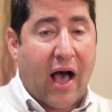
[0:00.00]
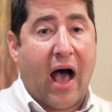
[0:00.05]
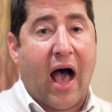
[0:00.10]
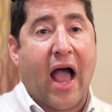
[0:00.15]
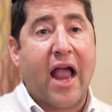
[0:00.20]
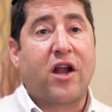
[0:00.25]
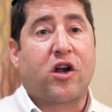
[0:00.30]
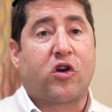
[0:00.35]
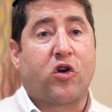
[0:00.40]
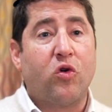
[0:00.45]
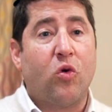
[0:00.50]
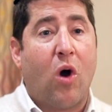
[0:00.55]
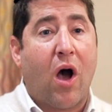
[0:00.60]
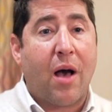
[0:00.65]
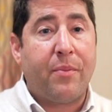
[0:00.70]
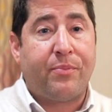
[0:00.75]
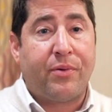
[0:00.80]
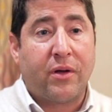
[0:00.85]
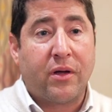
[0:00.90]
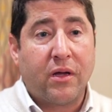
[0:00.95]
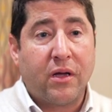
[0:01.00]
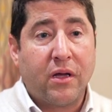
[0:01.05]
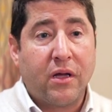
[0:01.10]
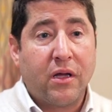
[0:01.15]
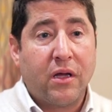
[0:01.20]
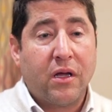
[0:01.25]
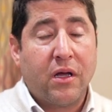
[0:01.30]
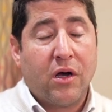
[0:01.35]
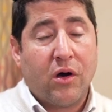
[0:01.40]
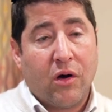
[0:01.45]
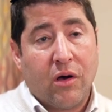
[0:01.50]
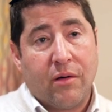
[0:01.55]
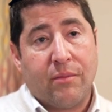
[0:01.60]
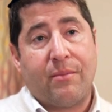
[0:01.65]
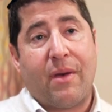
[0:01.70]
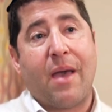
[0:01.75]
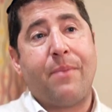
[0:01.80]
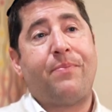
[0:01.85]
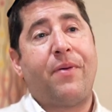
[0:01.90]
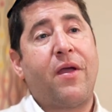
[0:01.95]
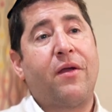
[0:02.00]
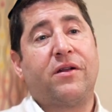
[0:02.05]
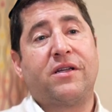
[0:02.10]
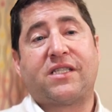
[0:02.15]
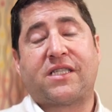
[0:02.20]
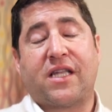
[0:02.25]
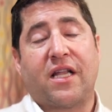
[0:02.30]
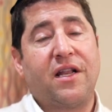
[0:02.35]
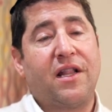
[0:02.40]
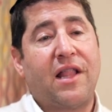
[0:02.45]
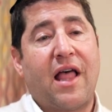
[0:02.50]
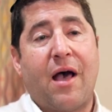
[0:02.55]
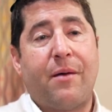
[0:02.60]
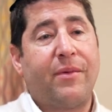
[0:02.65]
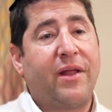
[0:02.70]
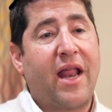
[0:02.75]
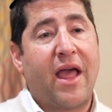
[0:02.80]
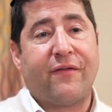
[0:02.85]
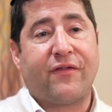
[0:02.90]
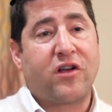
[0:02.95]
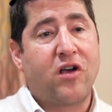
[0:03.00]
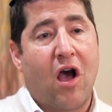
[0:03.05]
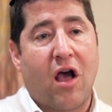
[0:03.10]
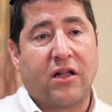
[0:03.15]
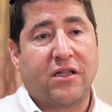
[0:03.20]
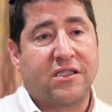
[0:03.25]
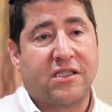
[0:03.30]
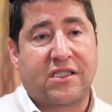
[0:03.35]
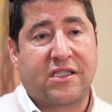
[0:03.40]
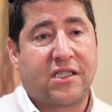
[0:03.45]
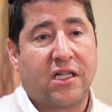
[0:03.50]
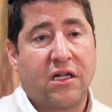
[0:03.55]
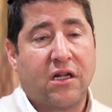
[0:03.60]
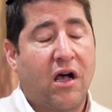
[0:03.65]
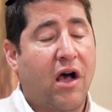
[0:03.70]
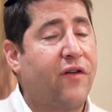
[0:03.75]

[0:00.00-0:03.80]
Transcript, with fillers: I grew up, my parents didn't allow me to have guns